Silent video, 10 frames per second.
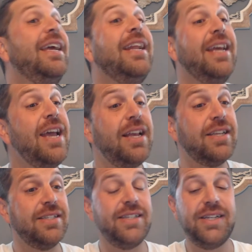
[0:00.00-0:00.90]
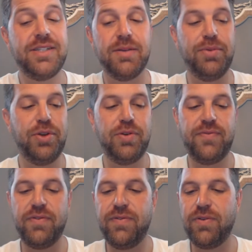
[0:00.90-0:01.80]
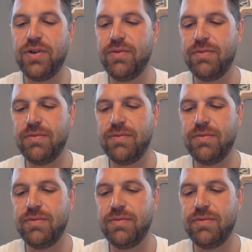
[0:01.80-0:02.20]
It is. It's a beautiful Florida.